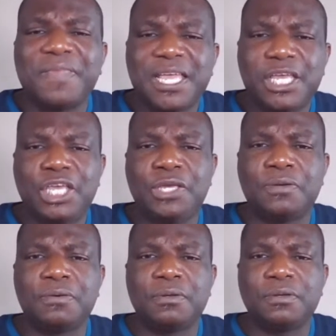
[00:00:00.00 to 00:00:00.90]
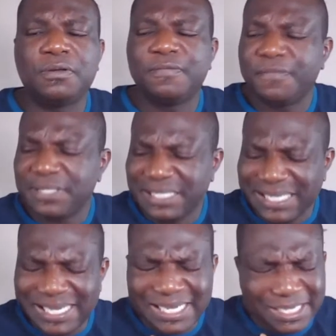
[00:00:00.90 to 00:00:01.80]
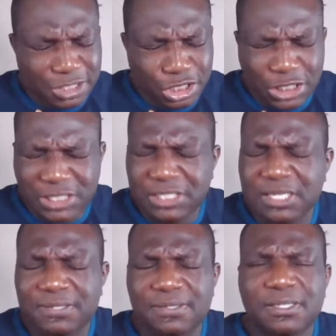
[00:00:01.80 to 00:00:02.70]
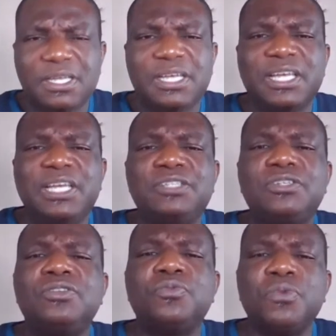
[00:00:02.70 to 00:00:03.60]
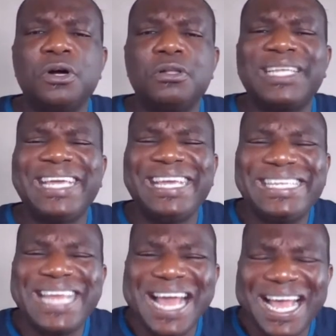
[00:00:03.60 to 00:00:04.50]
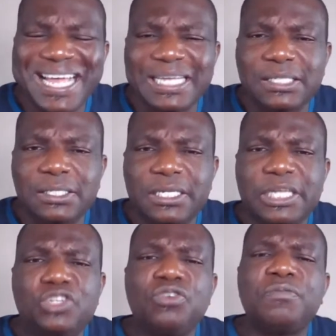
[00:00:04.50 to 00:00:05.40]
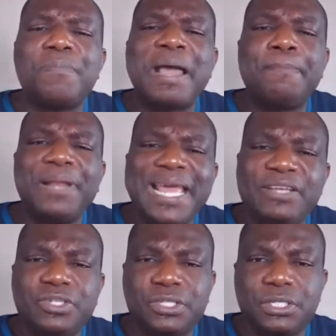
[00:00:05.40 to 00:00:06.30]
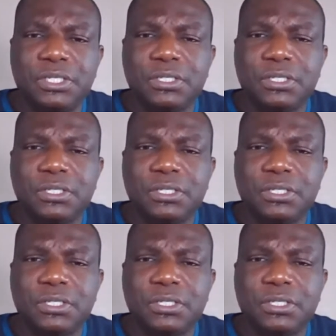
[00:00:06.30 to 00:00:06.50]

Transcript: thank you for sending Jesus into the world. He died. He took my place.